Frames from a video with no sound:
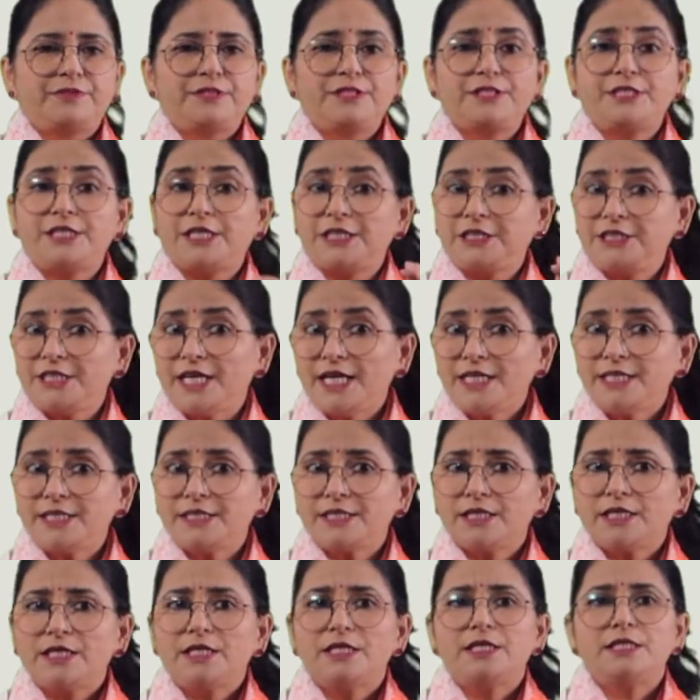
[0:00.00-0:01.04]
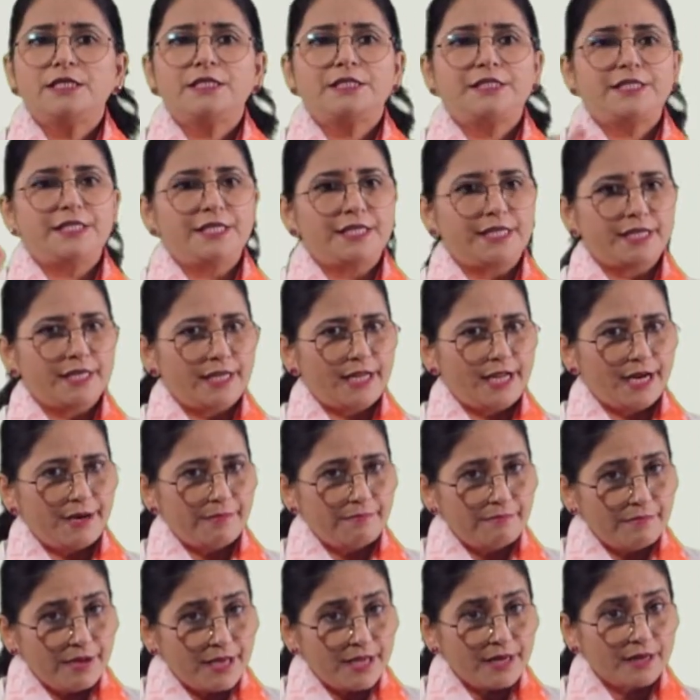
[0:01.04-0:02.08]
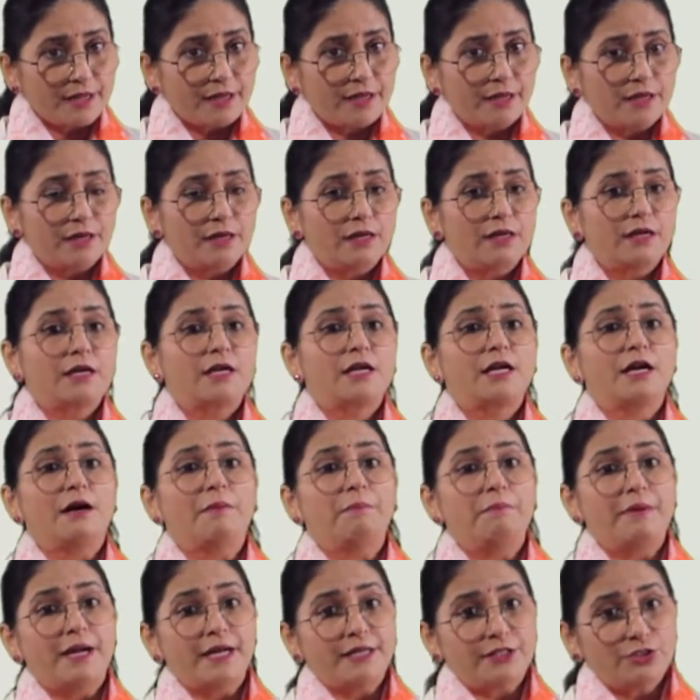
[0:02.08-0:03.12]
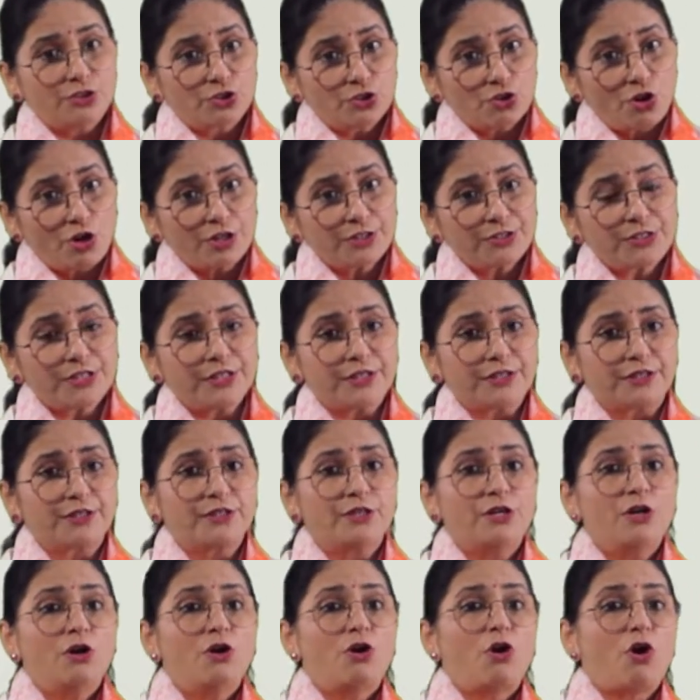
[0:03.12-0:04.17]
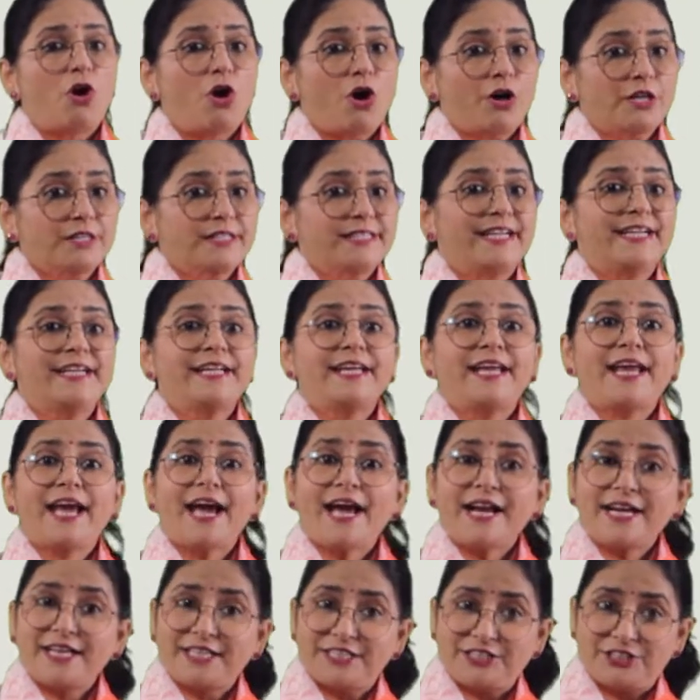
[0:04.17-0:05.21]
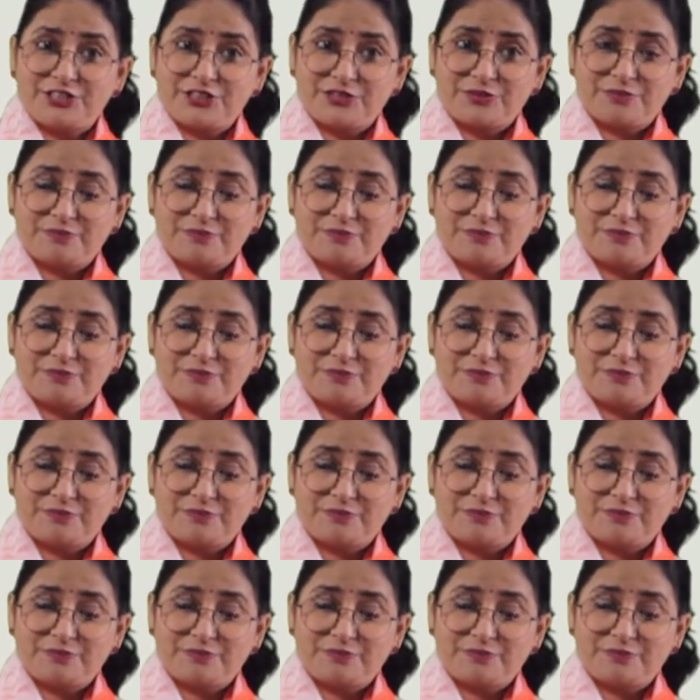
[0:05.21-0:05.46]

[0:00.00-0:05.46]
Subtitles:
such as cereal and milk, cup and saucer, horse and carriage.